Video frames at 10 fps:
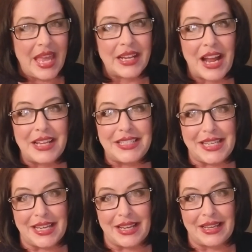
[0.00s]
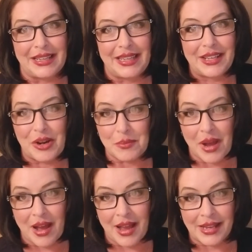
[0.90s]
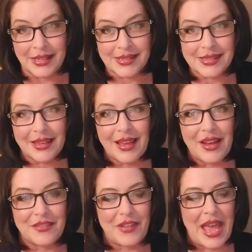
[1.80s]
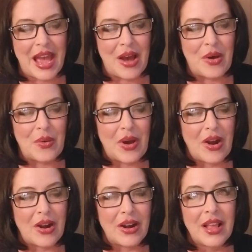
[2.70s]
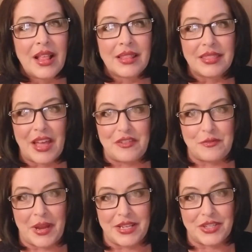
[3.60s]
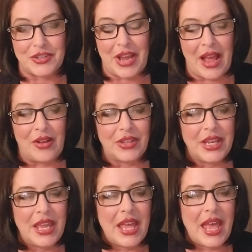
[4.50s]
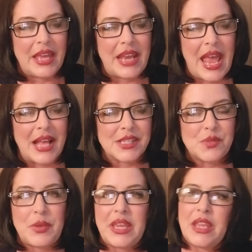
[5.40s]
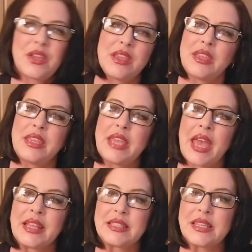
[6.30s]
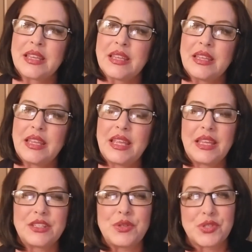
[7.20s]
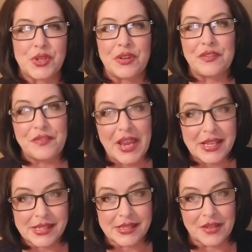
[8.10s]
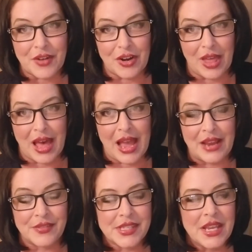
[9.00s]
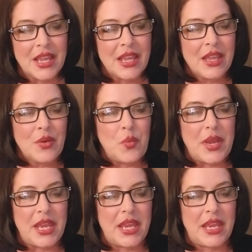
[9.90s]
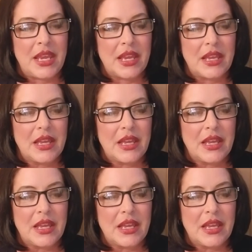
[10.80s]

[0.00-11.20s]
idea in our minds of how our life might turn out. And as we get to certain phases of our lives, we